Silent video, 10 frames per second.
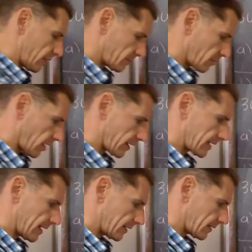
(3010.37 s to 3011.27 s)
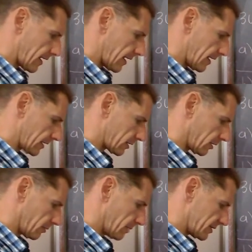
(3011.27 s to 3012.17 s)
it might get a little
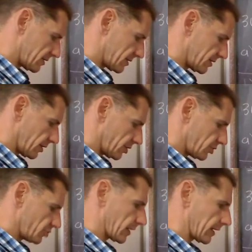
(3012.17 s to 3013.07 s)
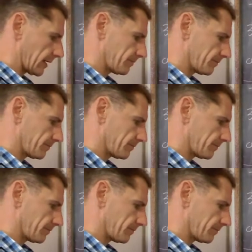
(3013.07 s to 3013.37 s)
bit tricky.